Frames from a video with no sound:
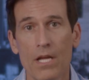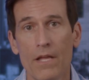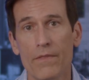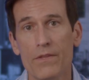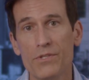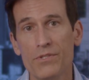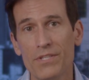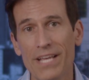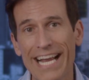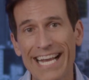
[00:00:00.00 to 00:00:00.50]

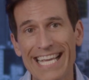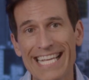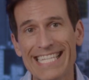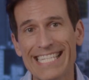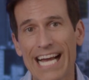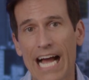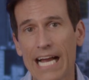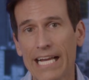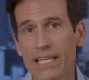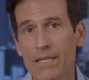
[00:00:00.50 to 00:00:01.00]
The second
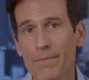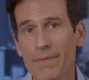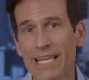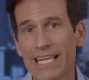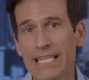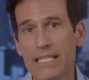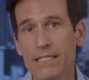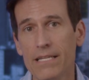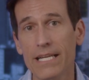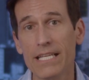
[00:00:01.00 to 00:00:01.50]

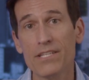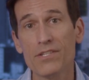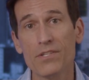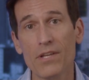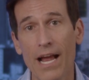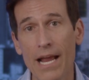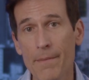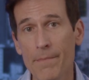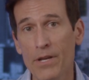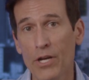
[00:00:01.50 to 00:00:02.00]
document is an
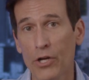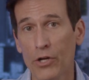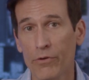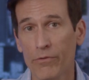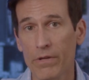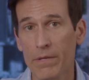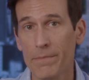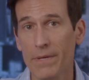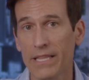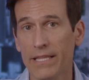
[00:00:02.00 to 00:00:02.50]
assignment
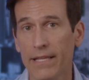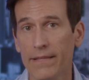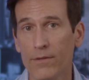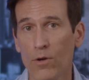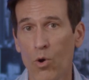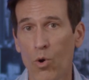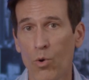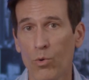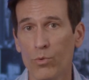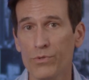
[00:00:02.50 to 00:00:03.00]
agreement that
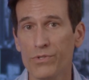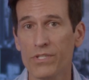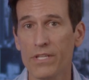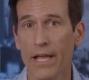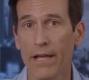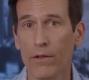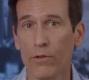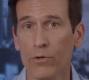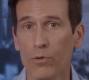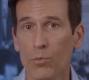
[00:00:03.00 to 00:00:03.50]
the
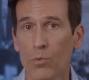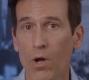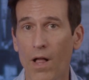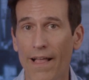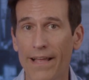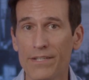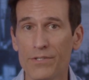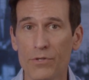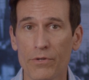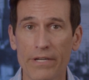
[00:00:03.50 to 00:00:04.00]
wholesaler will
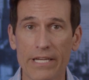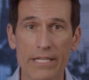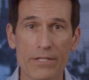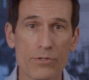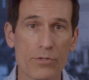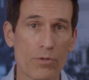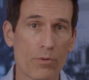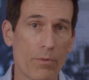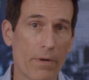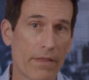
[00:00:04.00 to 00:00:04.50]
enter
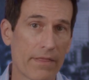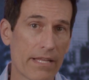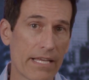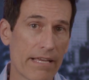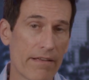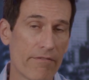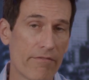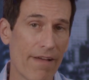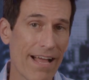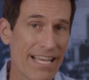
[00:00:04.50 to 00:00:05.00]
into with the
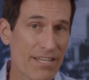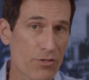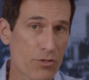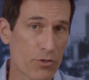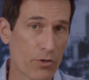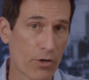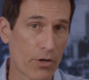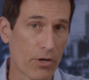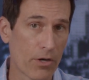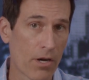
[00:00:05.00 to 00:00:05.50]

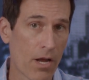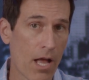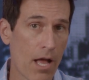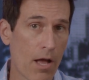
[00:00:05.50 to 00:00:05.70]
investor,